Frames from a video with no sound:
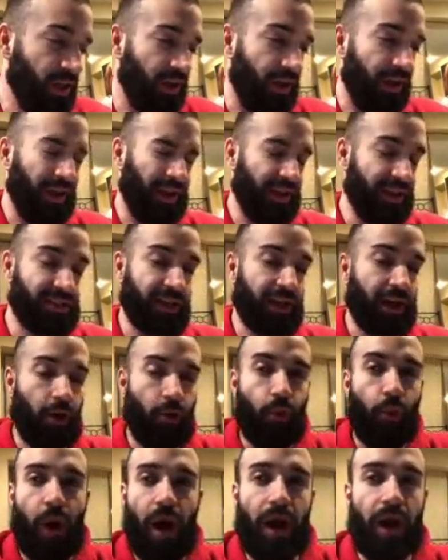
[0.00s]
Like, it's like a
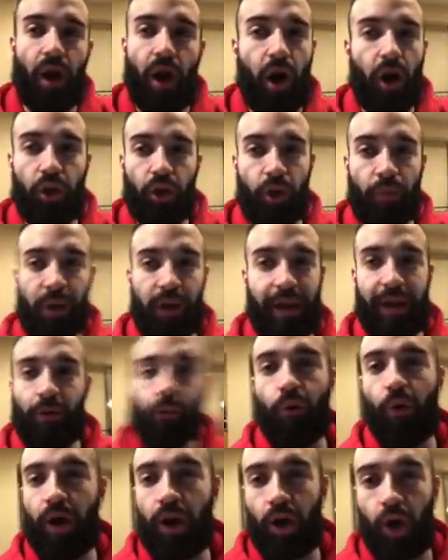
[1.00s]
one, all of them are
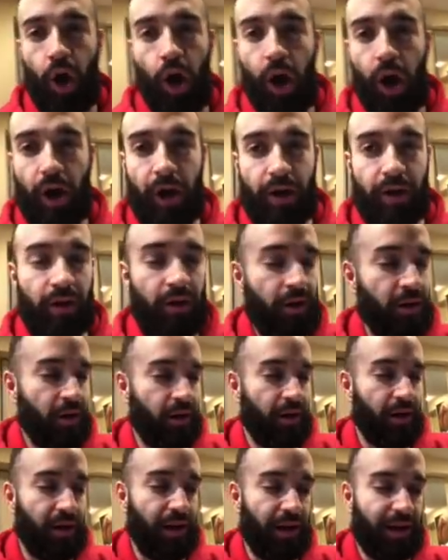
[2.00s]
like one card,
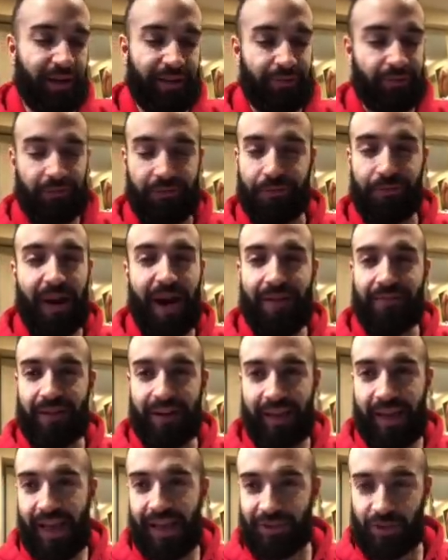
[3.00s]
uh, five
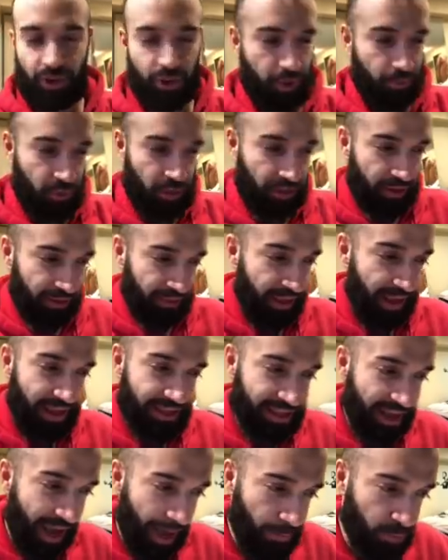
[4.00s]
negates or something like that.
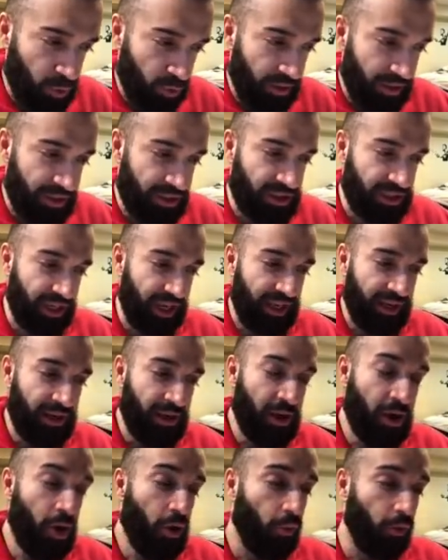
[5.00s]
It's absolutely insane.